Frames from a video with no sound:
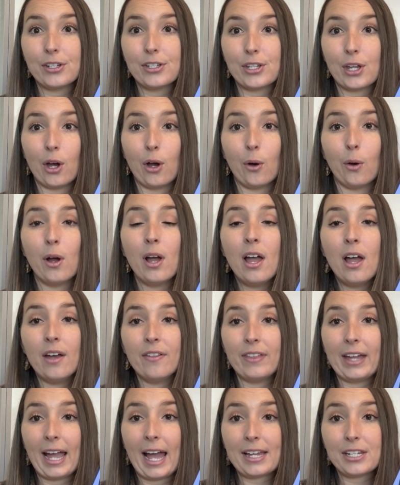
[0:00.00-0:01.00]
So
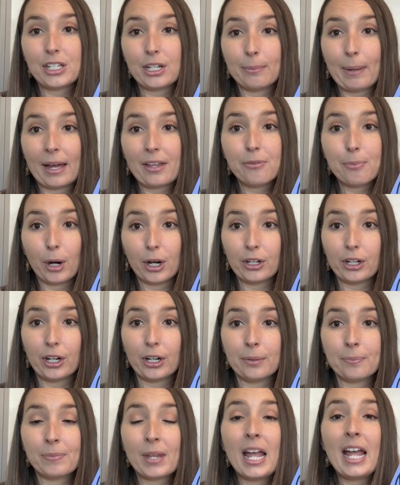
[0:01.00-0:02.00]
they ask their math
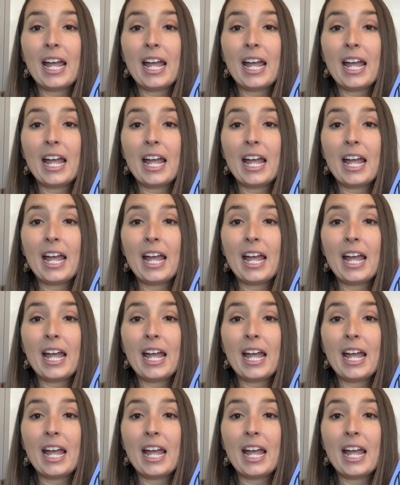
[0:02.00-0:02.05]
partner.